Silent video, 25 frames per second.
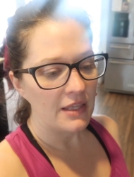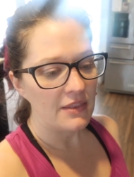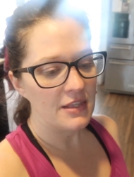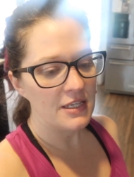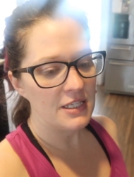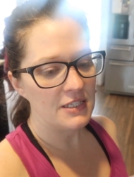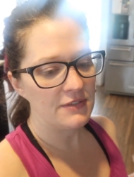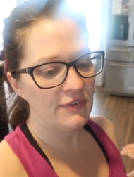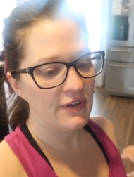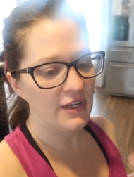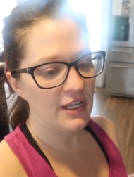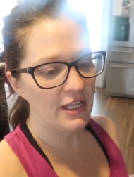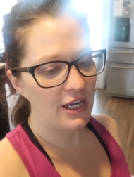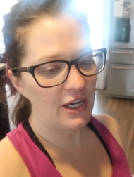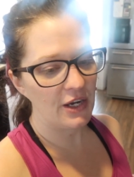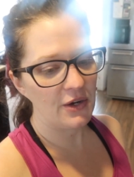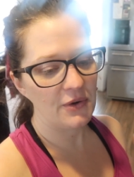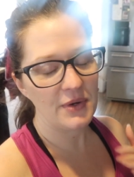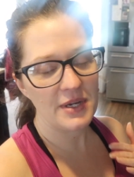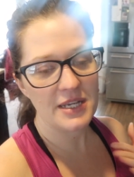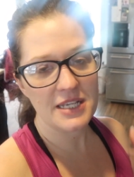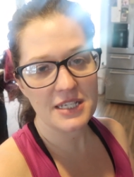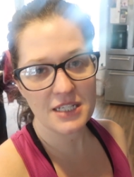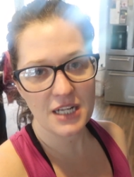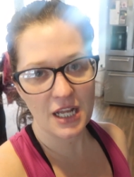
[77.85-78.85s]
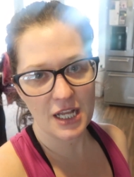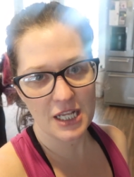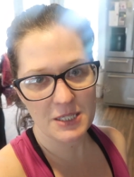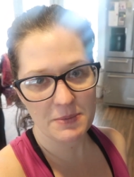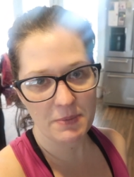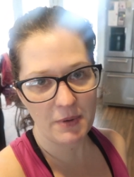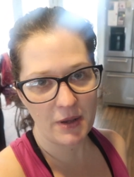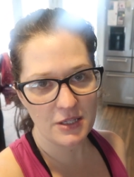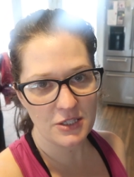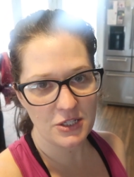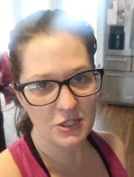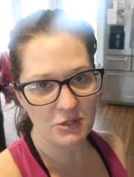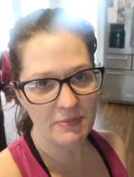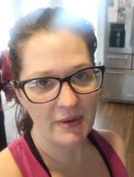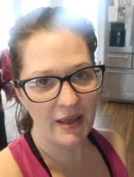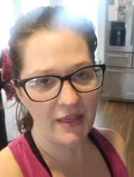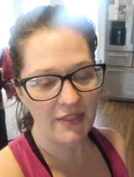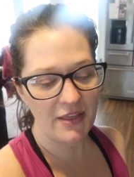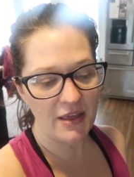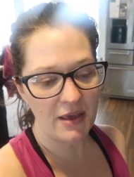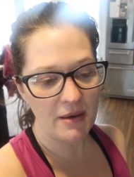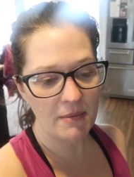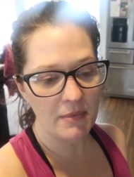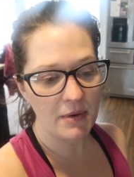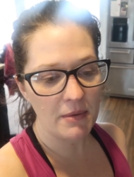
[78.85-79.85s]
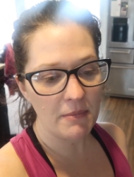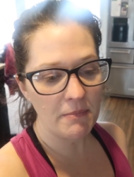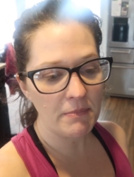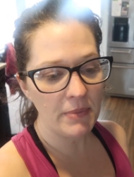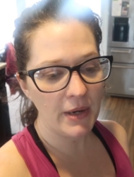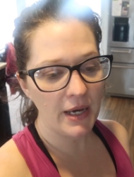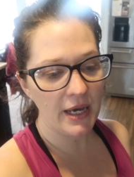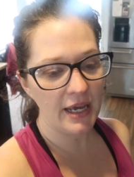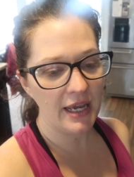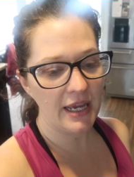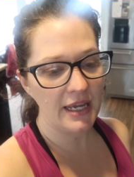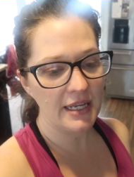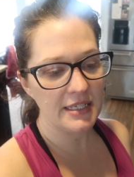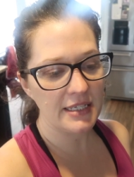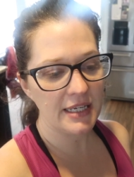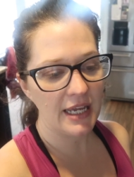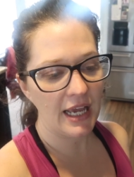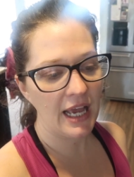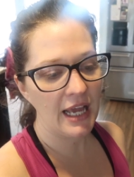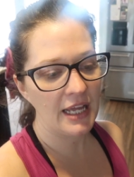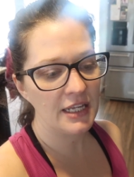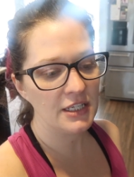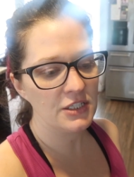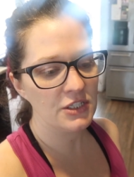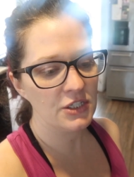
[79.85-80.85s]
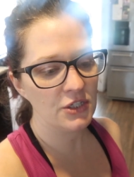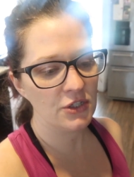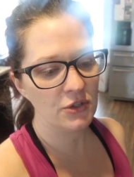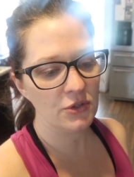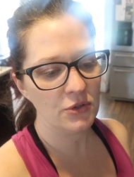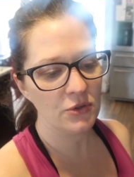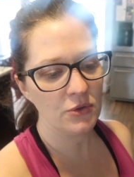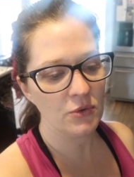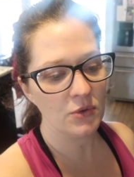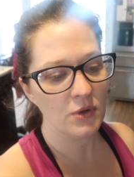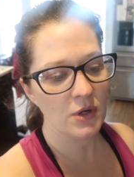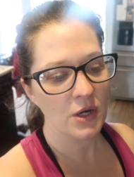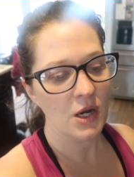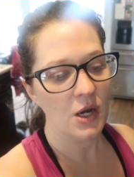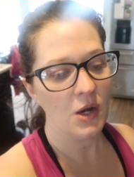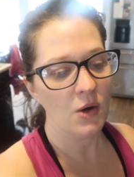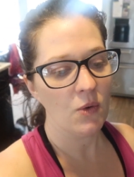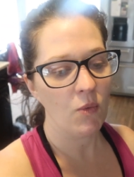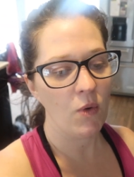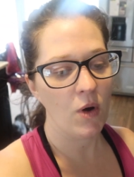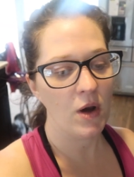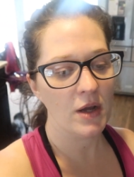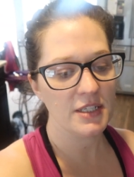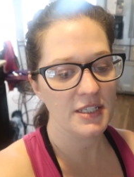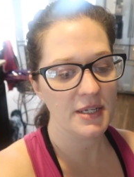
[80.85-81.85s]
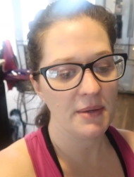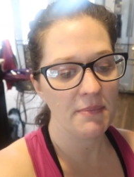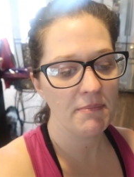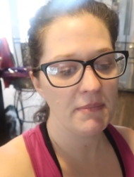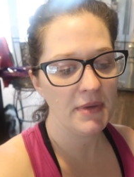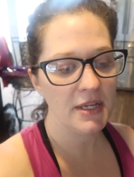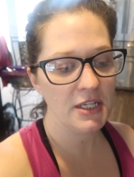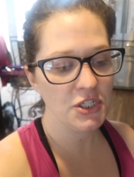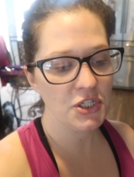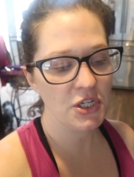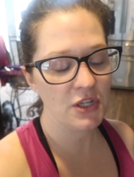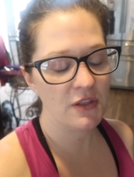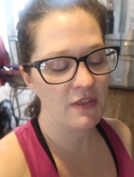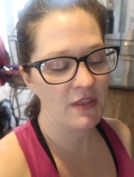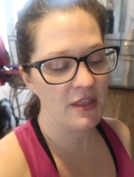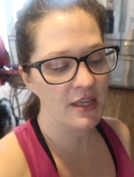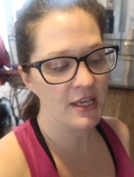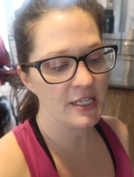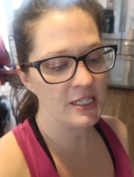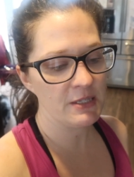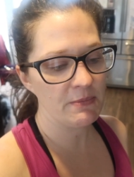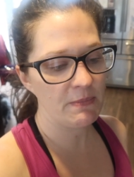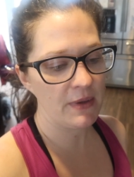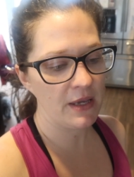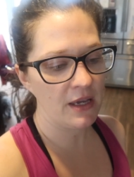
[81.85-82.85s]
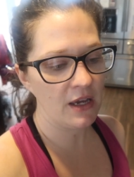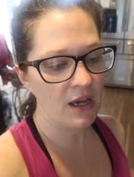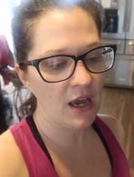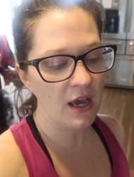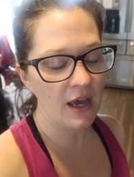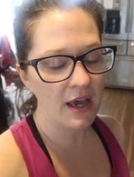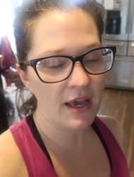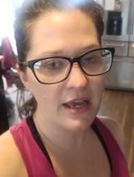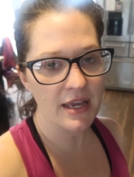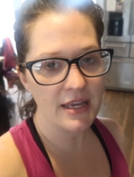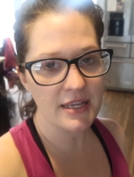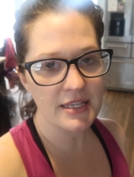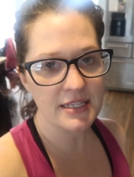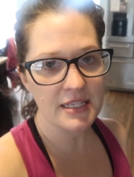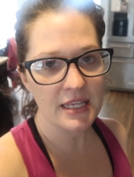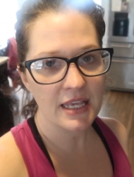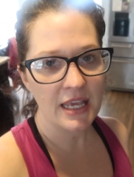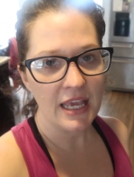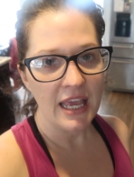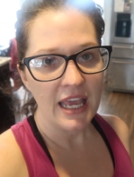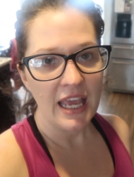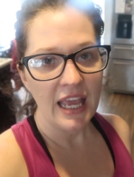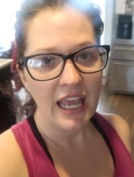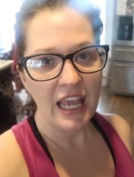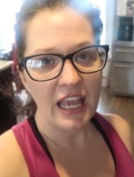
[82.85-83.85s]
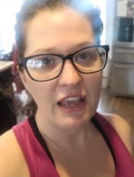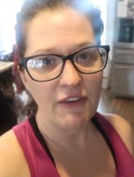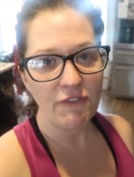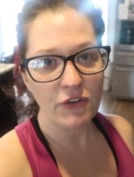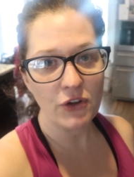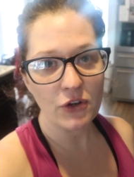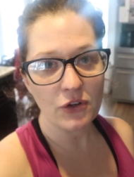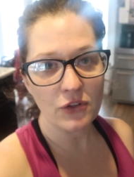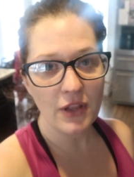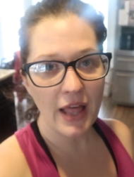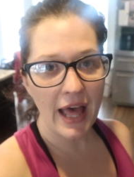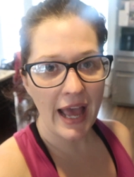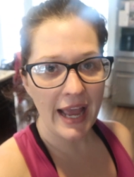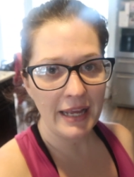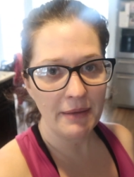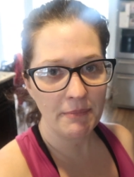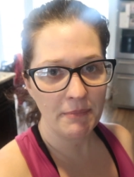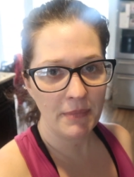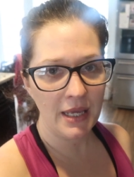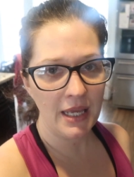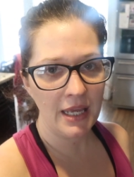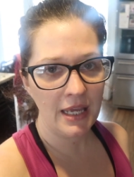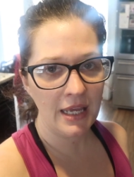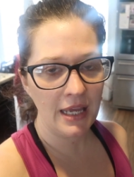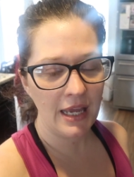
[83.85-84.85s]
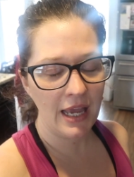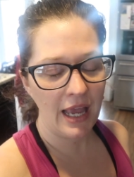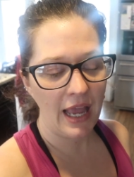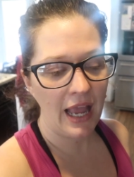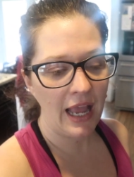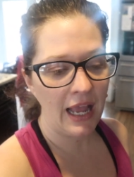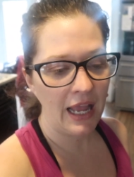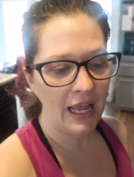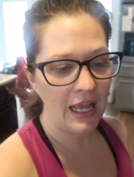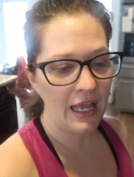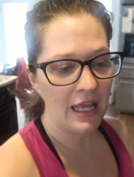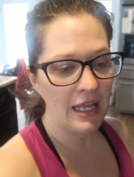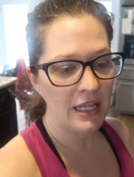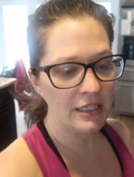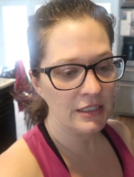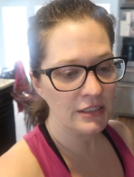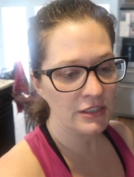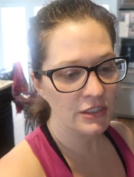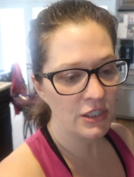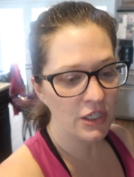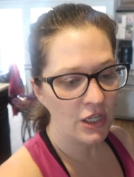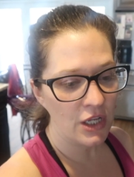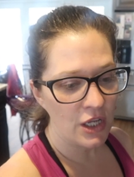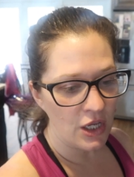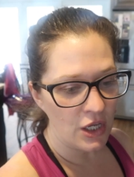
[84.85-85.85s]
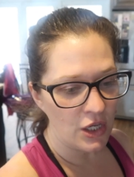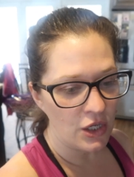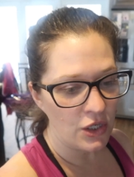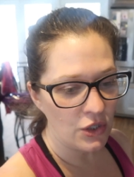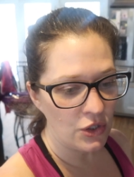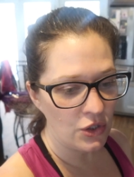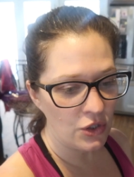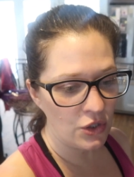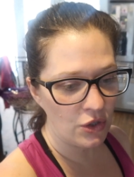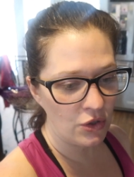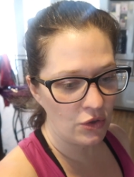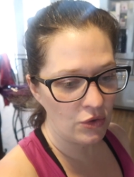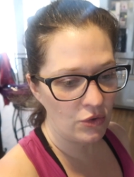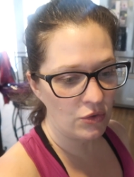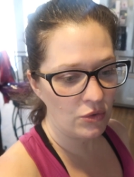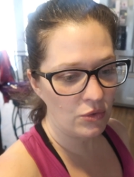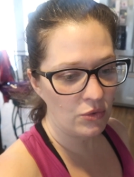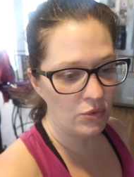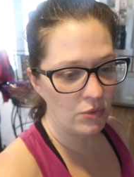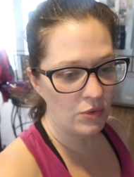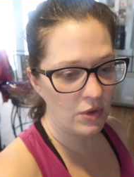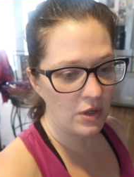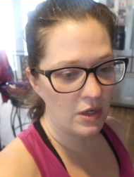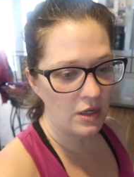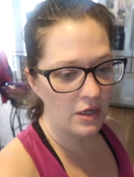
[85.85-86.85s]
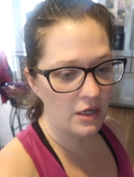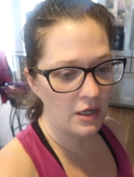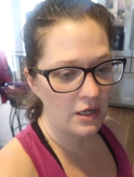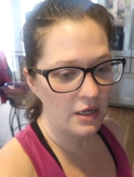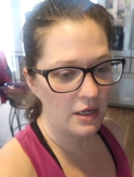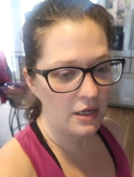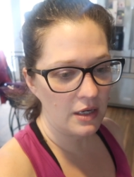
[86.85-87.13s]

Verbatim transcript: This video is not sponsored by them, but I do want to mention this because if you're like me and you